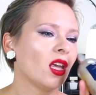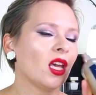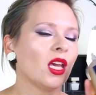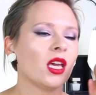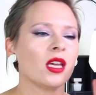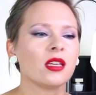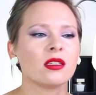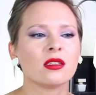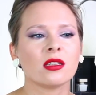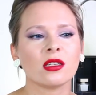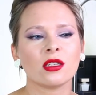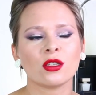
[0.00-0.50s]

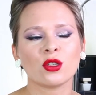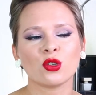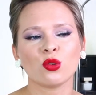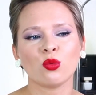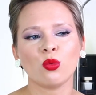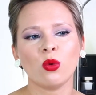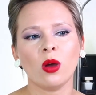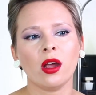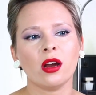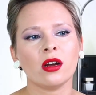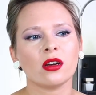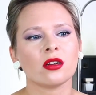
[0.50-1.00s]
Easy to
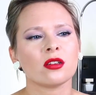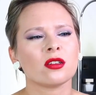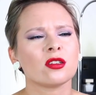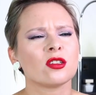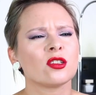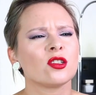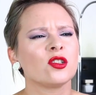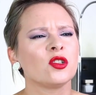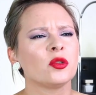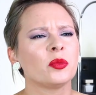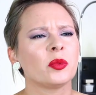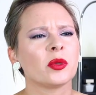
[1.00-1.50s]
wear,
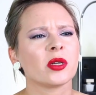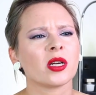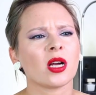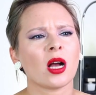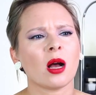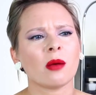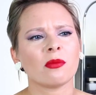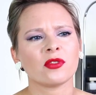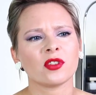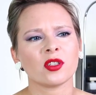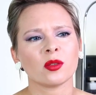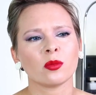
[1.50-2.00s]
super
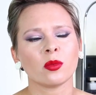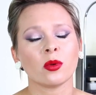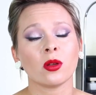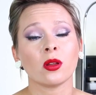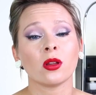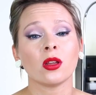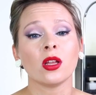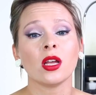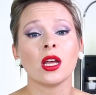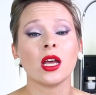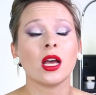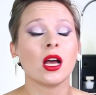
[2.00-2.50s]

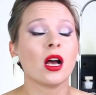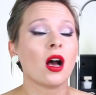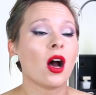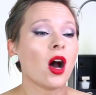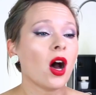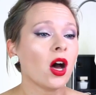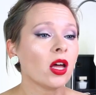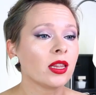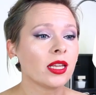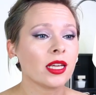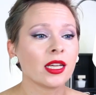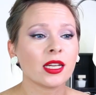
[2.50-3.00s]
comfortable,
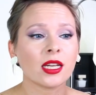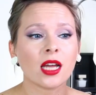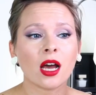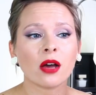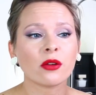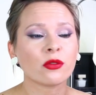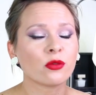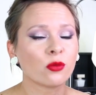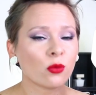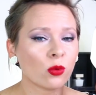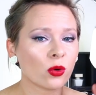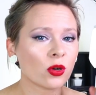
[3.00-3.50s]
oddly
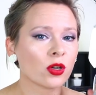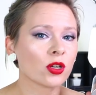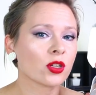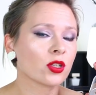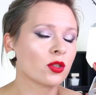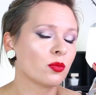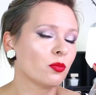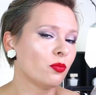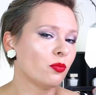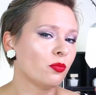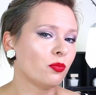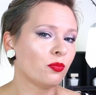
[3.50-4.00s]
enough
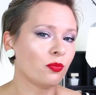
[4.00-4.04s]
works